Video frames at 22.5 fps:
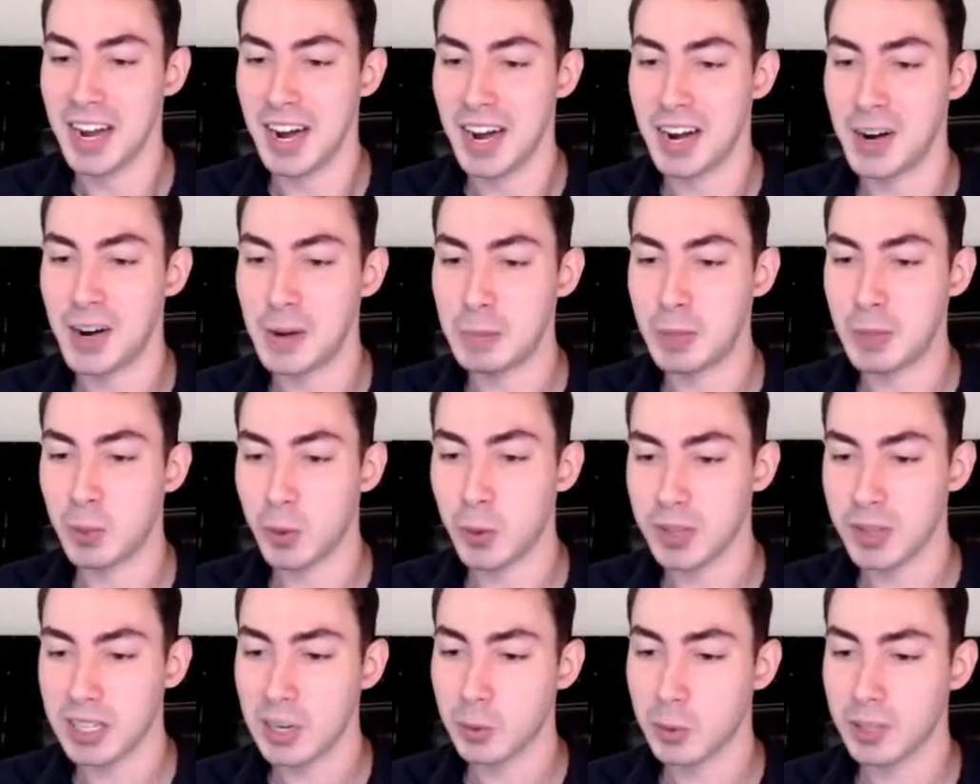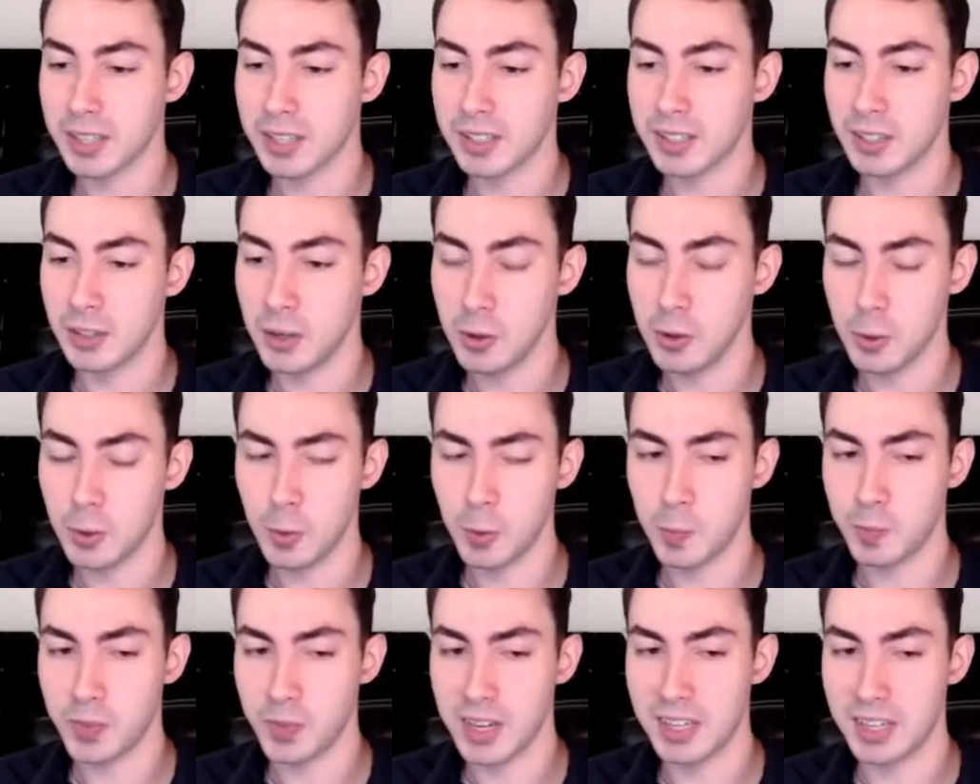But one thing I would like to
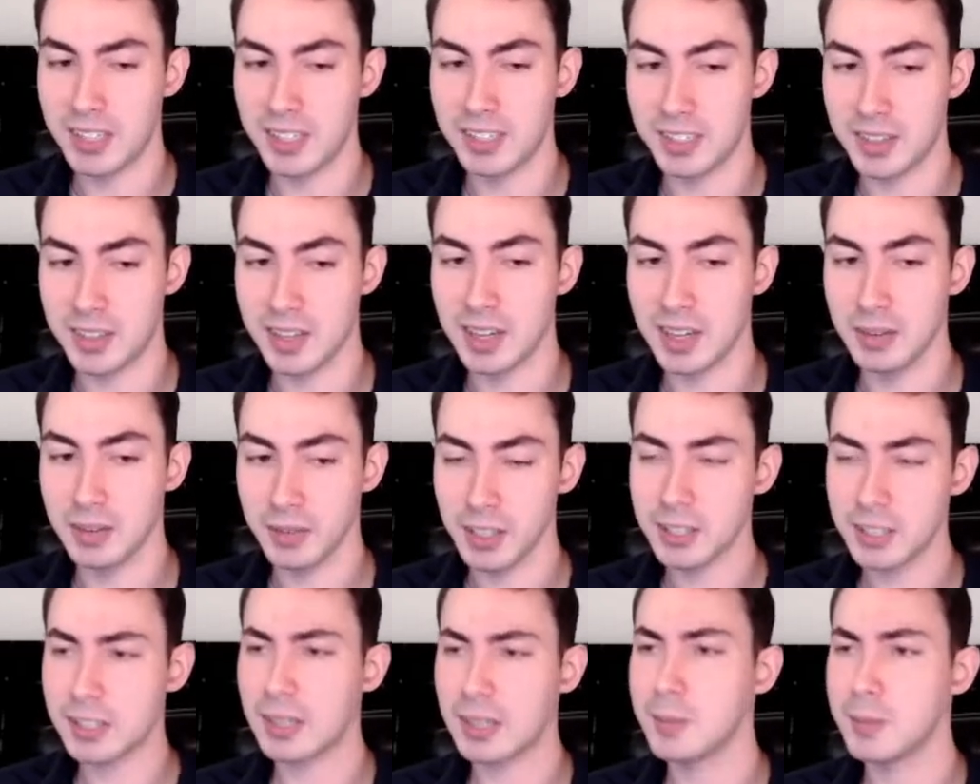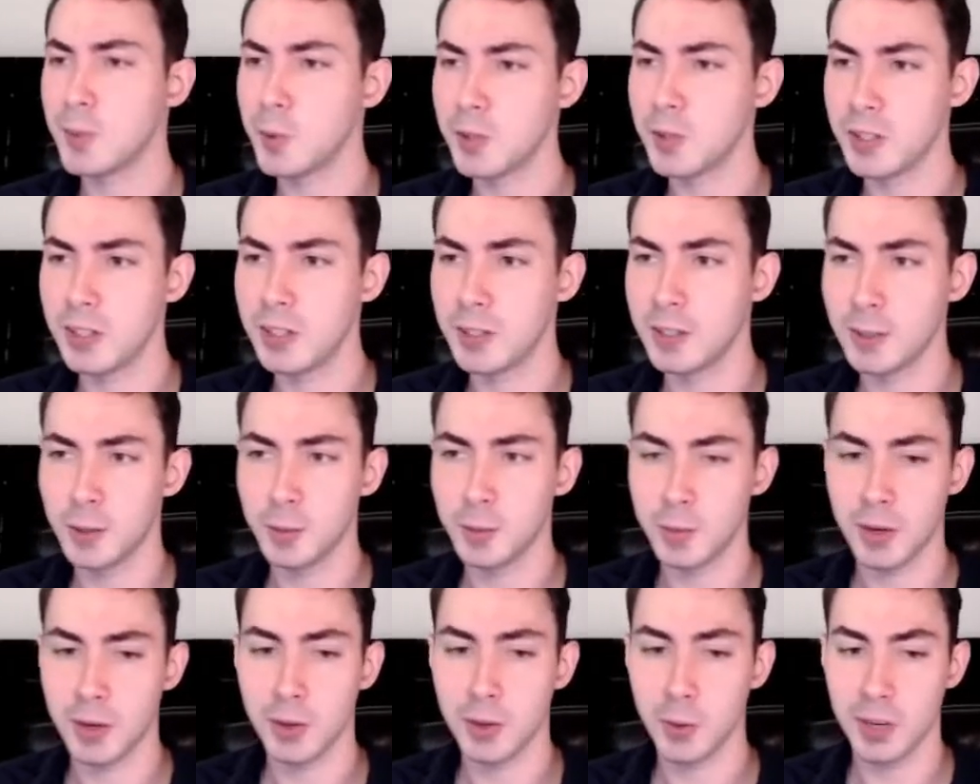know is the convention I'm using here,
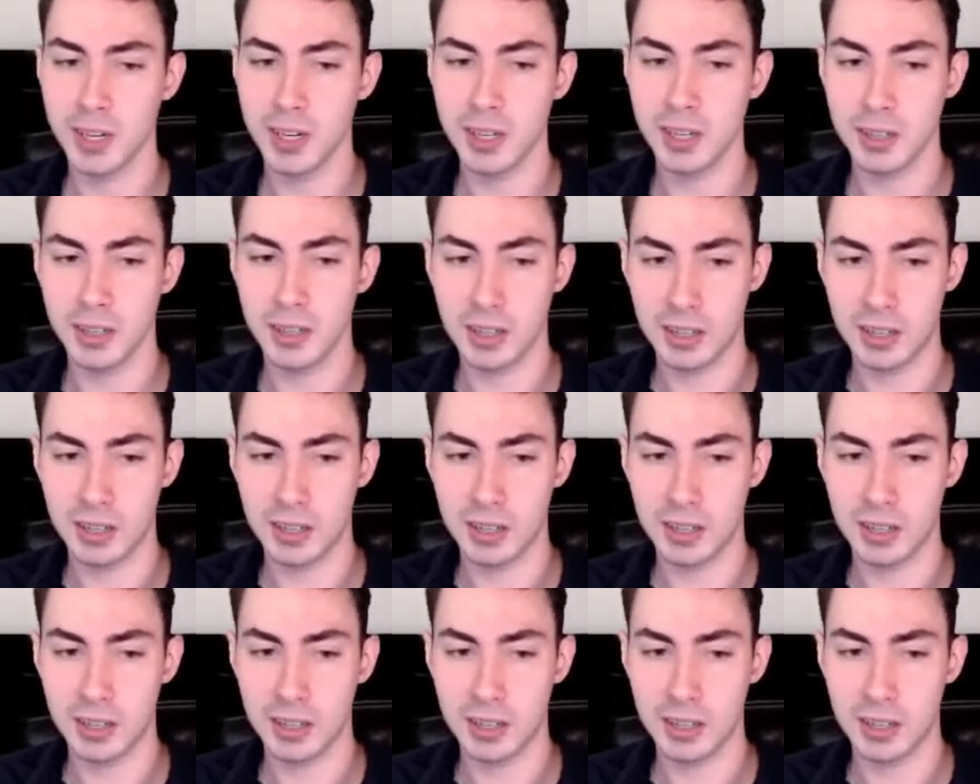by the way.